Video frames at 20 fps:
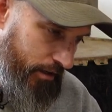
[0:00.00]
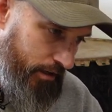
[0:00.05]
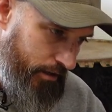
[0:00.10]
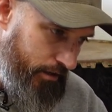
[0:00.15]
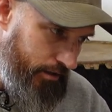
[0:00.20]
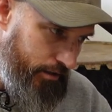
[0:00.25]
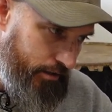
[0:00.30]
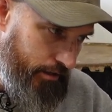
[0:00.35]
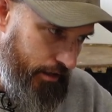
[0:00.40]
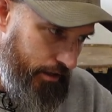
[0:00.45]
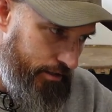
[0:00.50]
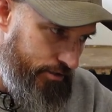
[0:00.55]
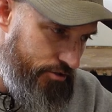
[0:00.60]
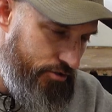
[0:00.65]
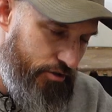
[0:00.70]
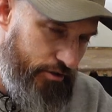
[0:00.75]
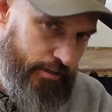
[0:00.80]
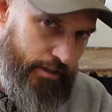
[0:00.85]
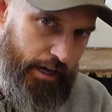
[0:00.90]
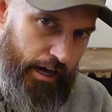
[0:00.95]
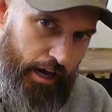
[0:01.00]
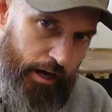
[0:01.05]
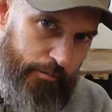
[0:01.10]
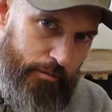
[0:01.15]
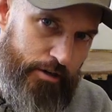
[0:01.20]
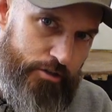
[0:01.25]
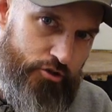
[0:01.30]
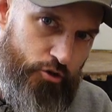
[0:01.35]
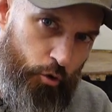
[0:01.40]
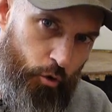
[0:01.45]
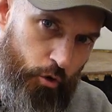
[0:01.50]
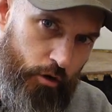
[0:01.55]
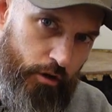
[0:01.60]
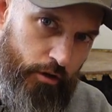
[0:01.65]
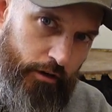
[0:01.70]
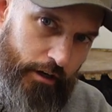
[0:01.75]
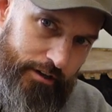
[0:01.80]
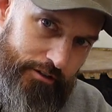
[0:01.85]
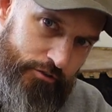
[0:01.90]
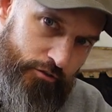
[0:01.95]
On I show you how much
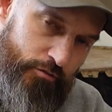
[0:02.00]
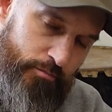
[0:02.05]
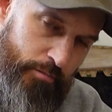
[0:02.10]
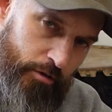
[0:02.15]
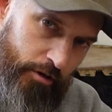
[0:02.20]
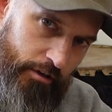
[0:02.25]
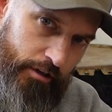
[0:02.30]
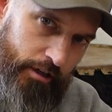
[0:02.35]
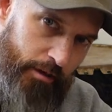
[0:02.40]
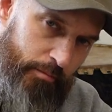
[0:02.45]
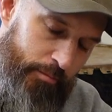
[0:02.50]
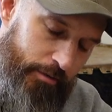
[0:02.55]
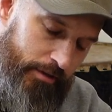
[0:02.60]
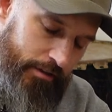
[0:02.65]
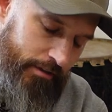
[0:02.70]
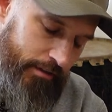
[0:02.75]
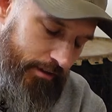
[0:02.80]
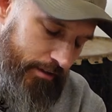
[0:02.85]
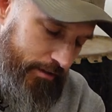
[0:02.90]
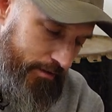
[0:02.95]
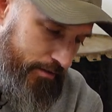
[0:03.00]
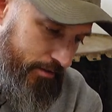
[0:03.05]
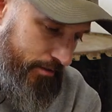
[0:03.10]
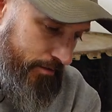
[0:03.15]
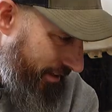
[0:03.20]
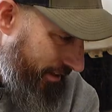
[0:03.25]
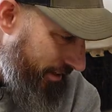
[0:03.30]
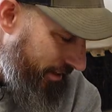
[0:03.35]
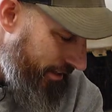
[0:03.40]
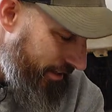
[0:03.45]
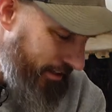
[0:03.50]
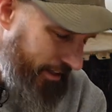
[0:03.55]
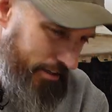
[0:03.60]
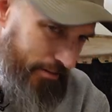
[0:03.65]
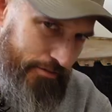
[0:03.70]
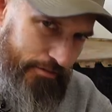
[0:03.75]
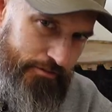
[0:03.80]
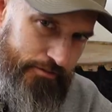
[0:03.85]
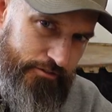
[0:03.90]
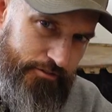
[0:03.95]
oil I do burn up in this. And
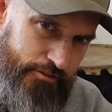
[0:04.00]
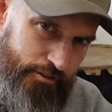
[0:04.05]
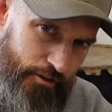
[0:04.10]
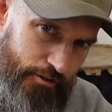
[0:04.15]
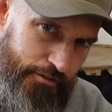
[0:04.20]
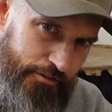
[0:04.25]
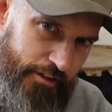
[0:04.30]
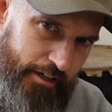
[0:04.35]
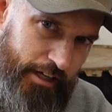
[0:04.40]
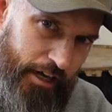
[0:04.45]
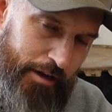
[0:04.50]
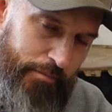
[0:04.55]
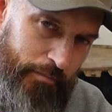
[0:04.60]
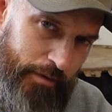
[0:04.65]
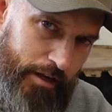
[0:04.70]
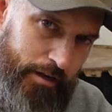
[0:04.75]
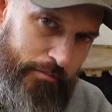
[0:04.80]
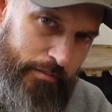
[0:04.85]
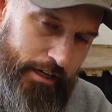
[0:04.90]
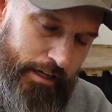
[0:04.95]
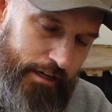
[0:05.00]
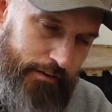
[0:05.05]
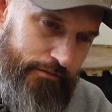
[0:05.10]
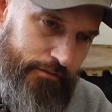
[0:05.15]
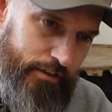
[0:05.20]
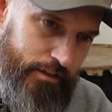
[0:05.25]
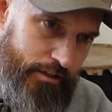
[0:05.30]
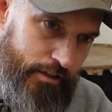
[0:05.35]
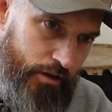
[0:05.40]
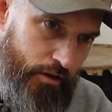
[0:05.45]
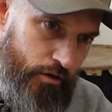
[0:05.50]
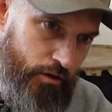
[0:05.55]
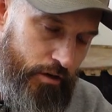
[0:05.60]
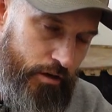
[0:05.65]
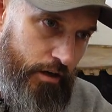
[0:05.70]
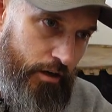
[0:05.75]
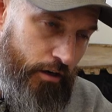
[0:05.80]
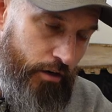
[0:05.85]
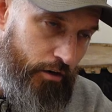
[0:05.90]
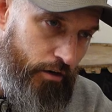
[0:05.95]
I still think I might make a
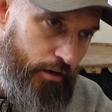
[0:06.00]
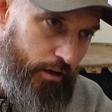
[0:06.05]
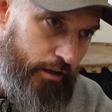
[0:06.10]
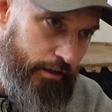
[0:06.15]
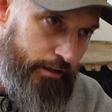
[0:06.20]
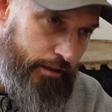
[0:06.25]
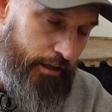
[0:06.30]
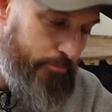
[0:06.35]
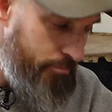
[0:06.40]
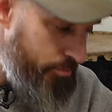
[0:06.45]
video on